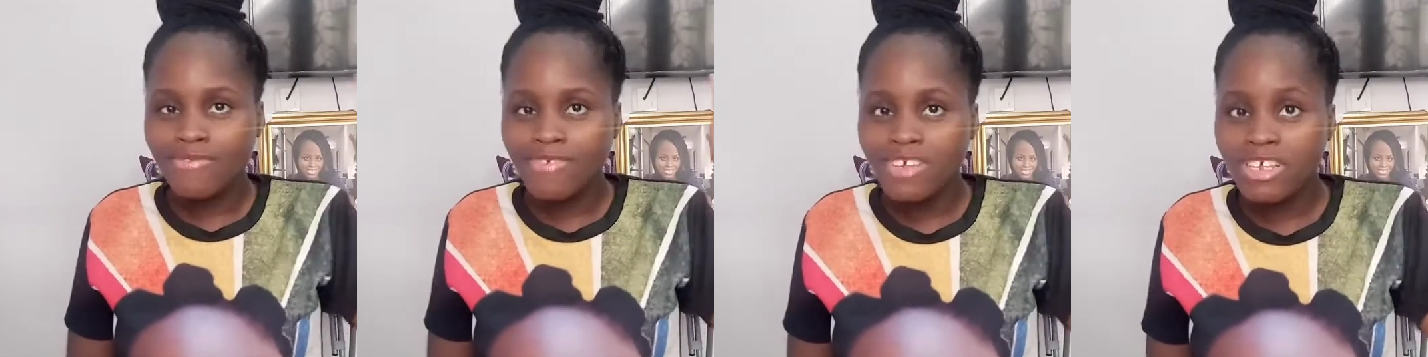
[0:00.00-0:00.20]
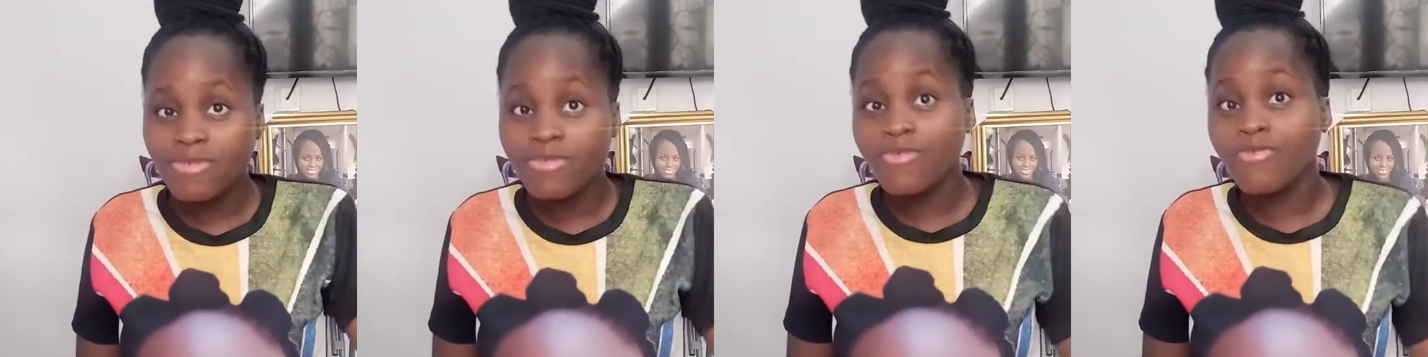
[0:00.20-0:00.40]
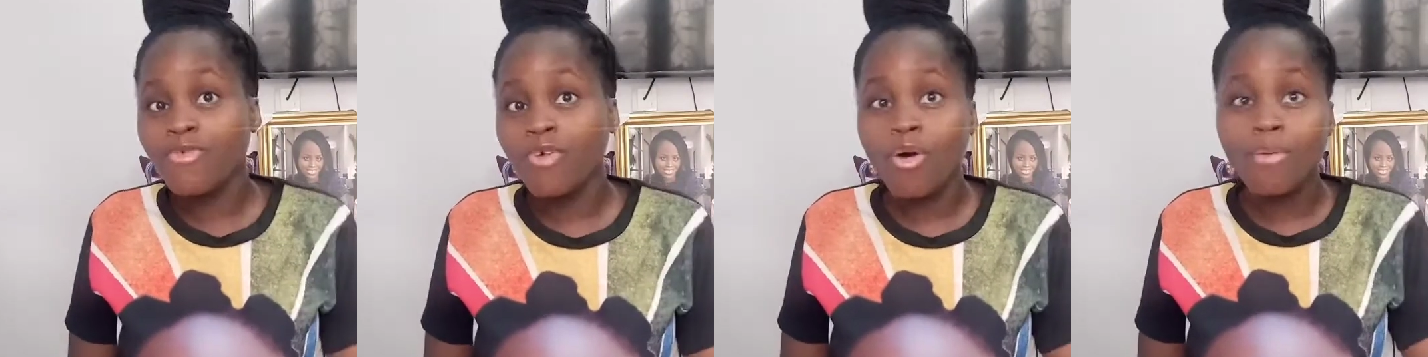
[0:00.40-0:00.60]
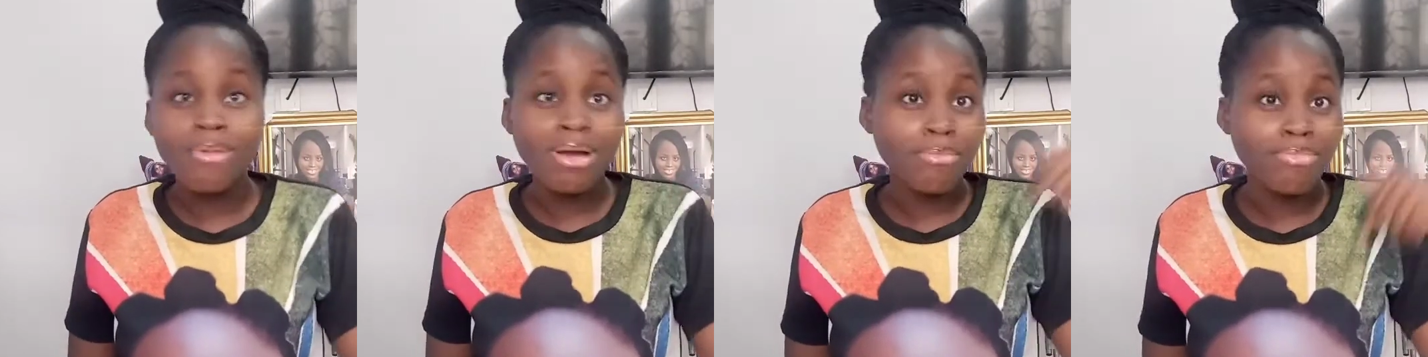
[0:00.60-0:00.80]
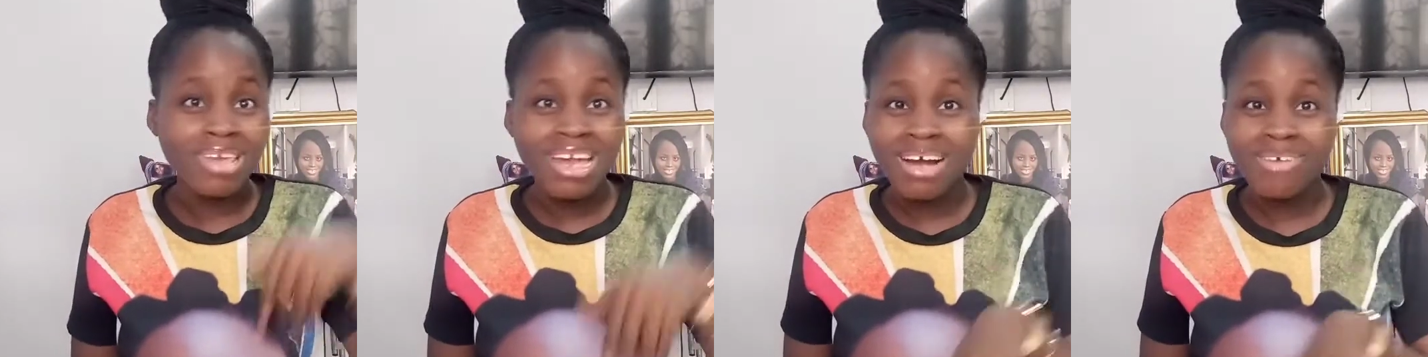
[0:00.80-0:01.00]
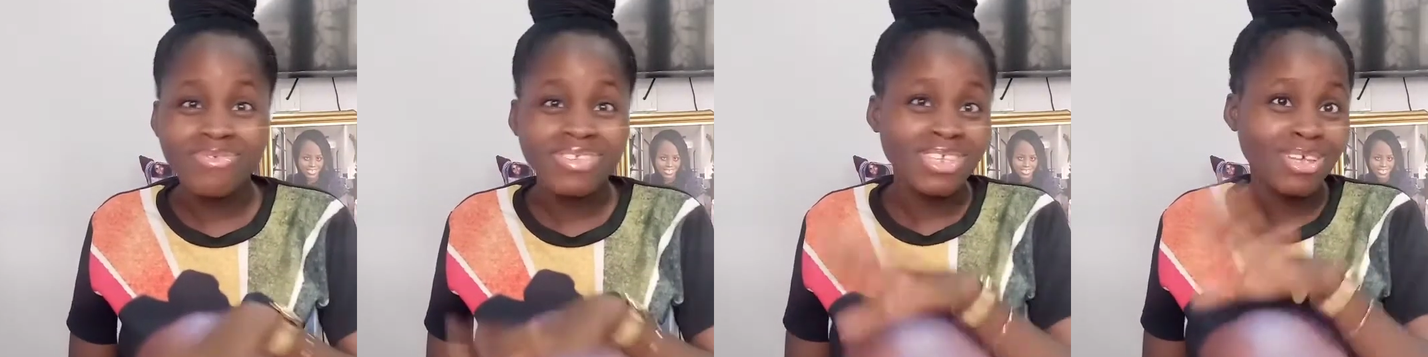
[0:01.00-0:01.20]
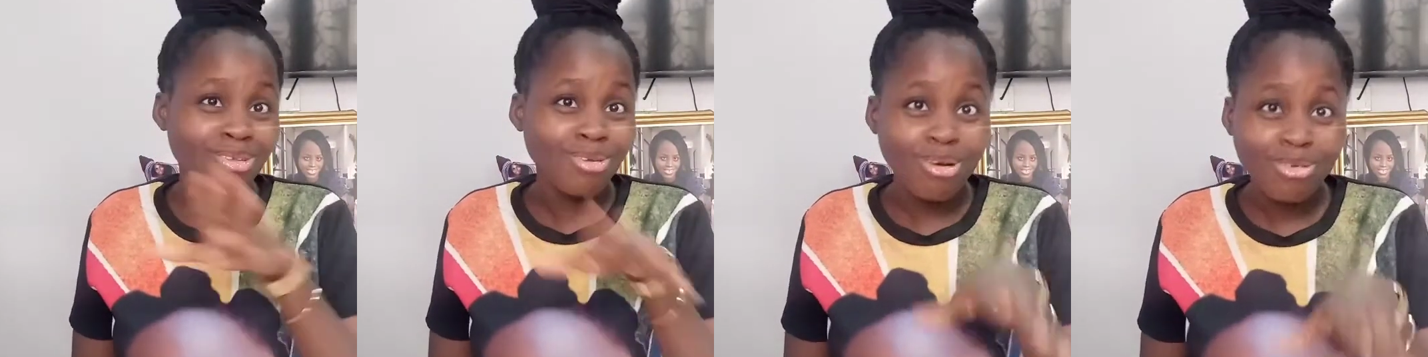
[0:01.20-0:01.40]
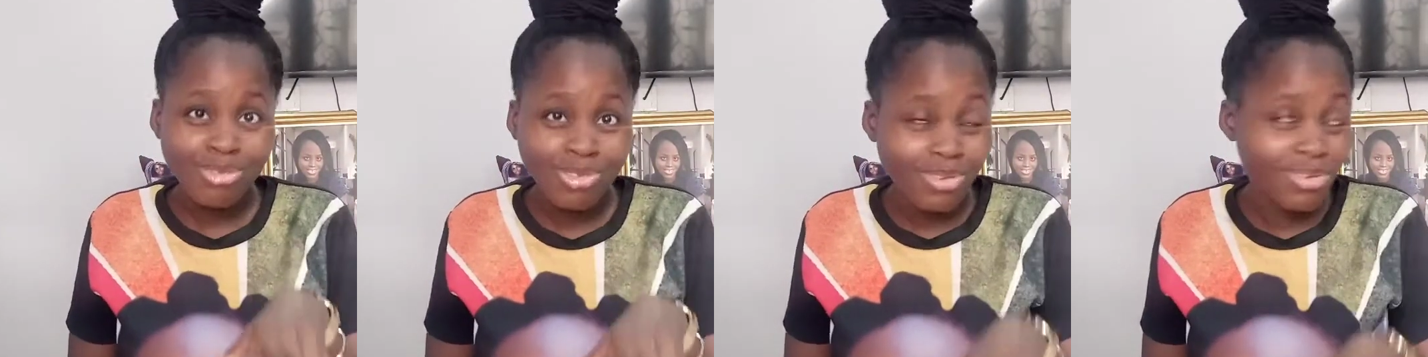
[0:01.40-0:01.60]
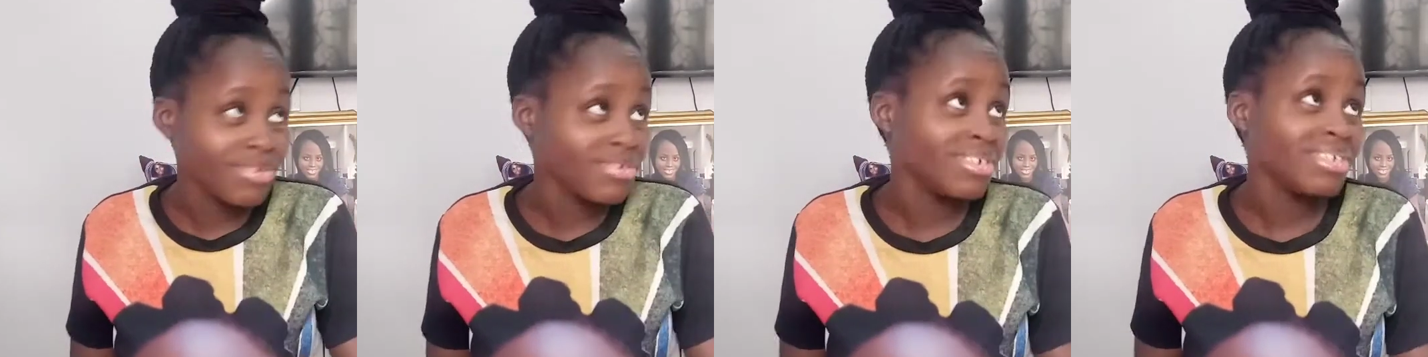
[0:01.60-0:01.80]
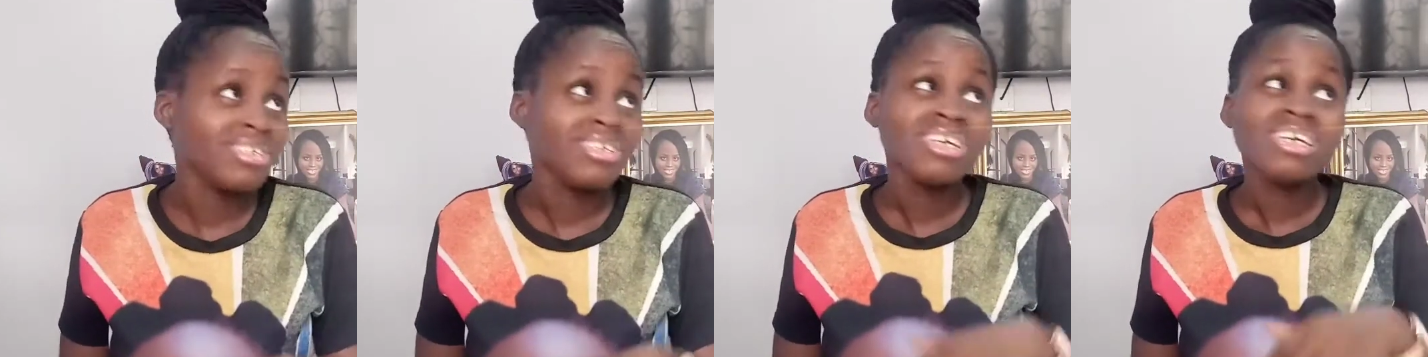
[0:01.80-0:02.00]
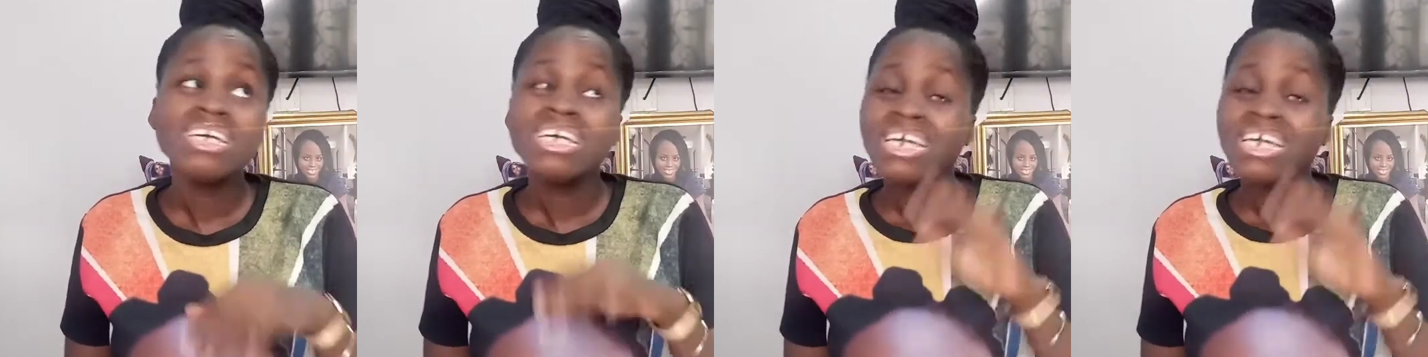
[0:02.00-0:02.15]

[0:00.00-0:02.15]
Facebook on my behalf is a long story.